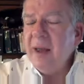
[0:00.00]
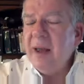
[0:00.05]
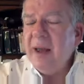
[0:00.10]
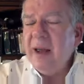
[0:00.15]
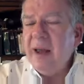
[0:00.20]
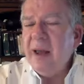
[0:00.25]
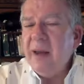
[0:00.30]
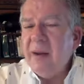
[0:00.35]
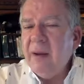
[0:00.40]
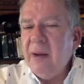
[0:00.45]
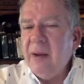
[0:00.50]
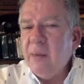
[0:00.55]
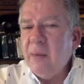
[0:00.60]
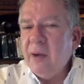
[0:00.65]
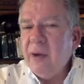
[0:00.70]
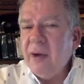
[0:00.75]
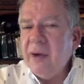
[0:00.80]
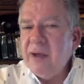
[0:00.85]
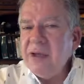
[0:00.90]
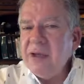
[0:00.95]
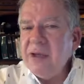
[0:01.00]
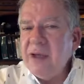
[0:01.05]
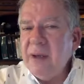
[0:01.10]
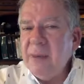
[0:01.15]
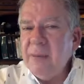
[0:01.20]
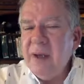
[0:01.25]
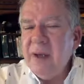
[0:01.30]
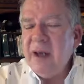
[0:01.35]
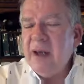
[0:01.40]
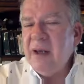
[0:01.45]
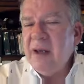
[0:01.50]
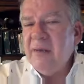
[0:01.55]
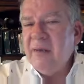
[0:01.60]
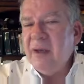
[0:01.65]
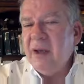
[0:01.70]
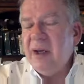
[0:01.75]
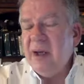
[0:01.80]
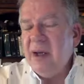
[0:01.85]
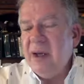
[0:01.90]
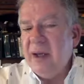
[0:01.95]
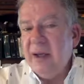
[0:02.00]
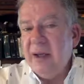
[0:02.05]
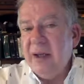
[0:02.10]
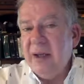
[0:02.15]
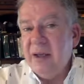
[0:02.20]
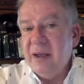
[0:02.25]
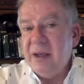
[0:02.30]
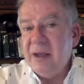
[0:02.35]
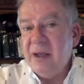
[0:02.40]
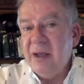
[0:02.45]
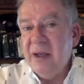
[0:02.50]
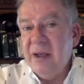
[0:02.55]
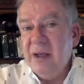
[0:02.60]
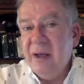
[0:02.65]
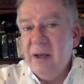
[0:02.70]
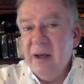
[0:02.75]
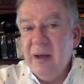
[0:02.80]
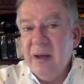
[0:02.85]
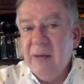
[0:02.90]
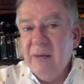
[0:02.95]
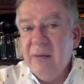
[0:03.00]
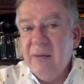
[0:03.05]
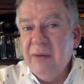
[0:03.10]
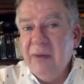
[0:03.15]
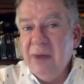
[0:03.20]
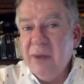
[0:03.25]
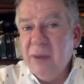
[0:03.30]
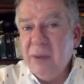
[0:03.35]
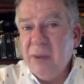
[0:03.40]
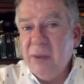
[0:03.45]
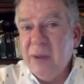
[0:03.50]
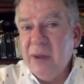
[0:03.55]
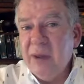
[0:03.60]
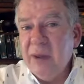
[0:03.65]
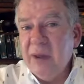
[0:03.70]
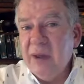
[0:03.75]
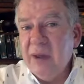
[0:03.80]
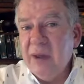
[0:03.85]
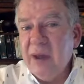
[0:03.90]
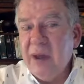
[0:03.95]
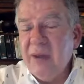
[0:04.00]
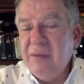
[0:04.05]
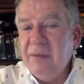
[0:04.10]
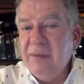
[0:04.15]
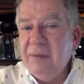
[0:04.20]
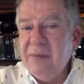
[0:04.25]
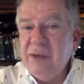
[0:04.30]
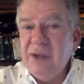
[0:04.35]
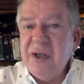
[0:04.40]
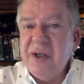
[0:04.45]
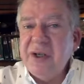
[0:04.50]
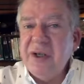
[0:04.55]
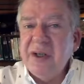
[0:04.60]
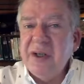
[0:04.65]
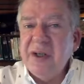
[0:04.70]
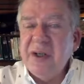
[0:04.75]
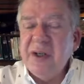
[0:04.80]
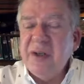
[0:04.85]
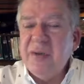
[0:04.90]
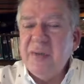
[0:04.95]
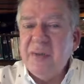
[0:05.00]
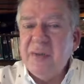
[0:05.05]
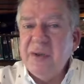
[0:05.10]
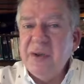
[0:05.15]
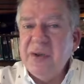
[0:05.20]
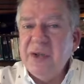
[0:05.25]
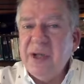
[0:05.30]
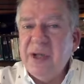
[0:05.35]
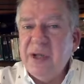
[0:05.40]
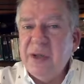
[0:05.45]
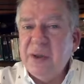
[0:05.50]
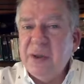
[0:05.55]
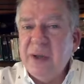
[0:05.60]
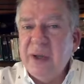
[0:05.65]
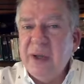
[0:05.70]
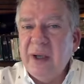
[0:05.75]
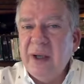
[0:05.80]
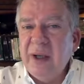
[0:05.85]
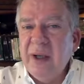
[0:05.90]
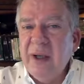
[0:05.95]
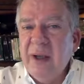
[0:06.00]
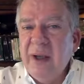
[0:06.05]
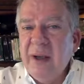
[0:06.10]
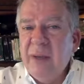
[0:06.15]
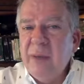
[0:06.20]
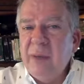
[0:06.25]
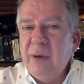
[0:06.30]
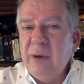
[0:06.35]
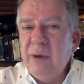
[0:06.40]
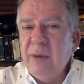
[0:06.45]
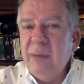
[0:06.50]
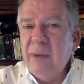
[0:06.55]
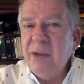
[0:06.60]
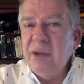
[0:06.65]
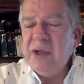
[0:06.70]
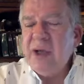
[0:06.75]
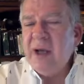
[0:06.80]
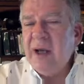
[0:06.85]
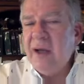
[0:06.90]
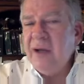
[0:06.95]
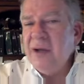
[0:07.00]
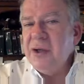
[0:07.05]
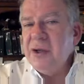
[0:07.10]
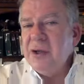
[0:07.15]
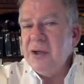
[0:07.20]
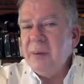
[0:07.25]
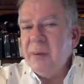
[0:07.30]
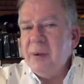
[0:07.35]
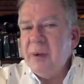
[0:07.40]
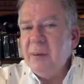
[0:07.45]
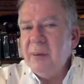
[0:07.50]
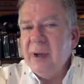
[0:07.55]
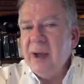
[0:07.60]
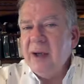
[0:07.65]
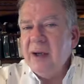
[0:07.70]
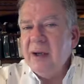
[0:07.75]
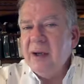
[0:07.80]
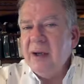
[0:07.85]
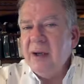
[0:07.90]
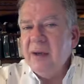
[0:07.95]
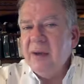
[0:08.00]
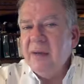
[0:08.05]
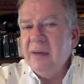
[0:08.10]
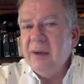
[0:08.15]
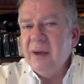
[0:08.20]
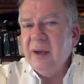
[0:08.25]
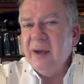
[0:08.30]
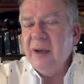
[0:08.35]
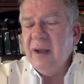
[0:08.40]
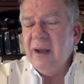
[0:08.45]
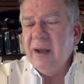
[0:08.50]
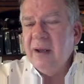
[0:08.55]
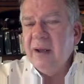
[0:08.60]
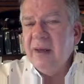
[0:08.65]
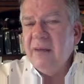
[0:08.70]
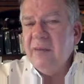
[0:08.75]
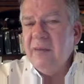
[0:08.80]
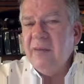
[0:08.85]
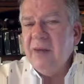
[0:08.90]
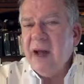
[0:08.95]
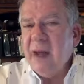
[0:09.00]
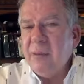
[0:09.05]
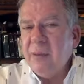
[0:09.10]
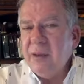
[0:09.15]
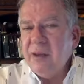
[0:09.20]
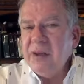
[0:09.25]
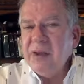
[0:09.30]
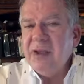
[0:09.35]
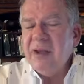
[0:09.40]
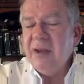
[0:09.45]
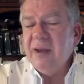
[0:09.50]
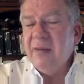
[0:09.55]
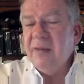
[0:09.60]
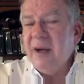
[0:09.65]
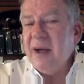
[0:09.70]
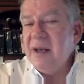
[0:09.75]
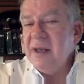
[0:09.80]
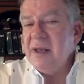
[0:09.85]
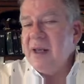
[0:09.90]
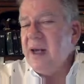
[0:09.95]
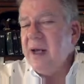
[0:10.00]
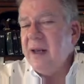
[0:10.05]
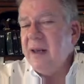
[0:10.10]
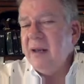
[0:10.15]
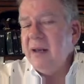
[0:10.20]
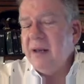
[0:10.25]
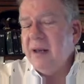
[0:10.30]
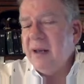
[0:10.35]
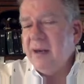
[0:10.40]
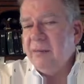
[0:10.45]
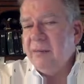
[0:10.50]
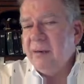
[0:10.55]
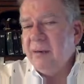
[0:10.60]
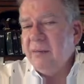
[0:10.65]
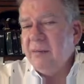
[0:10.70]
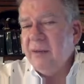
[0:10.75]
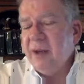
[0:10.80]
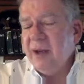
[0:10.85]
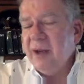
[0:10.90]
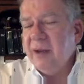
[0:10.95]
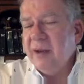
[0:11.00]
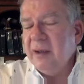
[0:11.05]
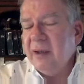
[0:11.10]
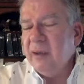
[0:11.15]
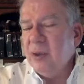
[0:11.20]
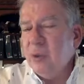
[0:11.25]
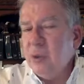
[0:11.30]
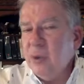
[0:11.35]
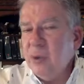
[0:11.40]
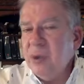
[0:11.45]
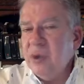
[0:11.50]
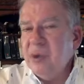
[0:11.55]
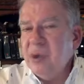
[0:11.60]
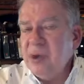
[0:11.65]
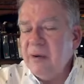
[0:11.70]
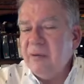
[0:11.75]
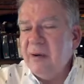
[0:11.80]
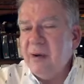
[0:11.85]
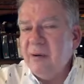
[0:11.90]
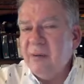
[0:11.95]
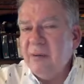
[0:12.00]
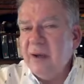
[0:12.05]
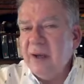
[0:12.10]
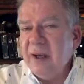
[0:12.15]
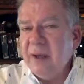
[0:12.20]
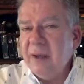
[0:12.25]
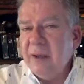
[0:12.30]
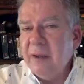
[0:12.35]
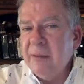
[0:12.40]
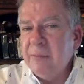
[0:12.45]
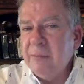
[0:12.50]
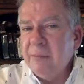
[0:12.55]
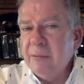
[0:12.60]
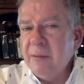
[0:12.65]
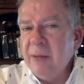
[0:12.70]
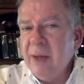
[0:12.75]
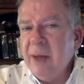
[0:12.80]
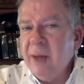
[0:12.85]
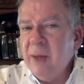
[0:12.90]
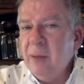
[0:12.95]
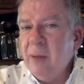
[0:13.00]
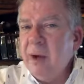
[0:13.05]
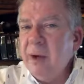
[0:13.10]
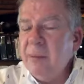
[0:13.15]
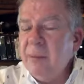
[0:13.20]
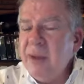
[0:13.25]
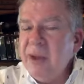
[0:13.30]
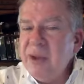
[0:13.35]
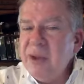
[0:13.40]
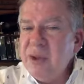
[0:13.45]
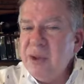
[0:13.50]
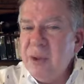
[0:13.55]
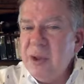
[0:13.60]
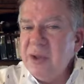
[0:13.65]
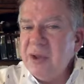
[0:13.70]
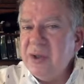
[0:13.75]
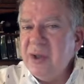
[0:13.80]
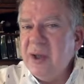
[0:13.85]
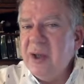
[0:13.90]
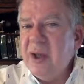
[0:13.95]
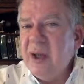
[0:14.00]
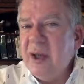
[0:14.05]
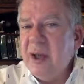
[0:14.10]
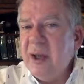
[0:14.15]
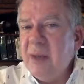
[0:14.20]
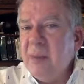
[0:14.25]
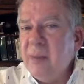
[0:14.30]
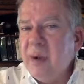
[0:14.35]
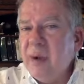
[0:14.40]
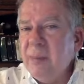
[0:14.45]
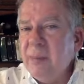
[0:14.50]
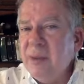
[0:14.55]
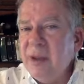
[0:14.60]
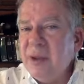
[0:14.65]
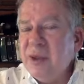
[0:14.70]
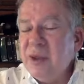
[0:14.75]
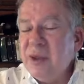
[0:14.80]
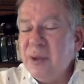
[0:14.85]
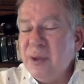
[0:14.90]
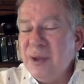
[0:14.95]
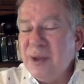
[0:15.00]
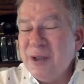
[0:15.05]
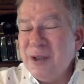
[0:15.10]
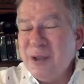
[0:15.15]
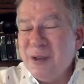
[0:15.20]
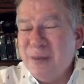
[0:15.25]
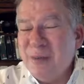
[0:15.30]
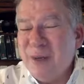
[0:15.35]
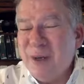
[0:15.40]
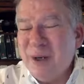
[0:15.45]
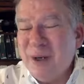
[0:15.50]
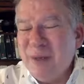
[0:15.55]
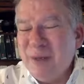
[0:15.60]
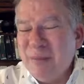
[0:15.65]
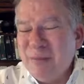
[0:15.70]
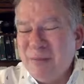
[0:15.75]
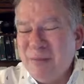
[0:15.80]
And then we're going to see many of the highlights of Israel and the life of Jesus in the first century. And we're going to be challenged and reminded of the, the vibrancy, the vitality of our faith and the roots of our faith, what it means to us today and what it means to us tomorrow.